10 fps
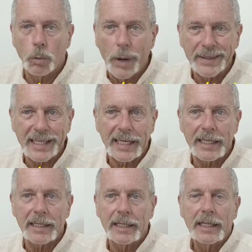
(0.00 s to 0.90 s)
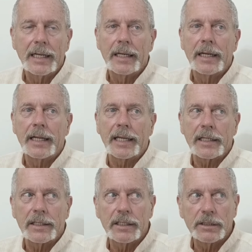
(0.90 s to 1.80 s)
one thing,
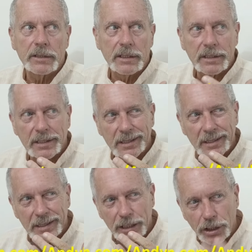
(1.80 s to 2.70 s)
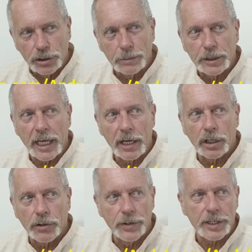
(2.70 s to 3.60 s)
like the YouTube
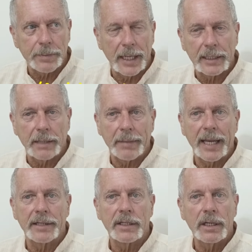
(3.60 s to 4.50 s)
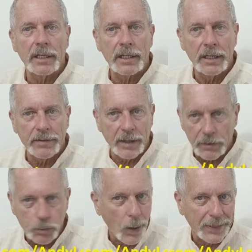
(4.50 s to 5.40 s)
channel Charisma on Command, if
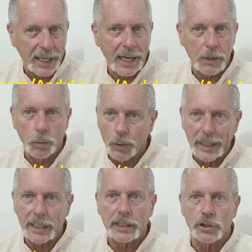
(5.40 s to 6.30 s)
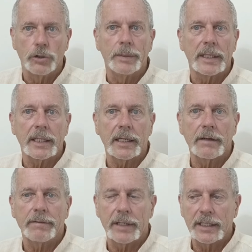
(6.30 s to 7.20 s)
there's one thing I really do
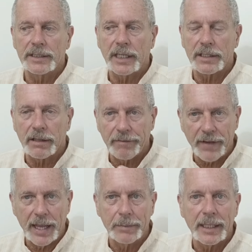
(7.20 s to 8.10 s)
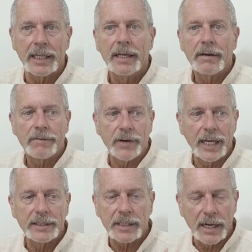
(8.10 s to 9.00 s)
believe is that family,
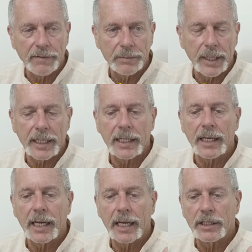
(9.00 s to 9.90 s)
friends, and everybody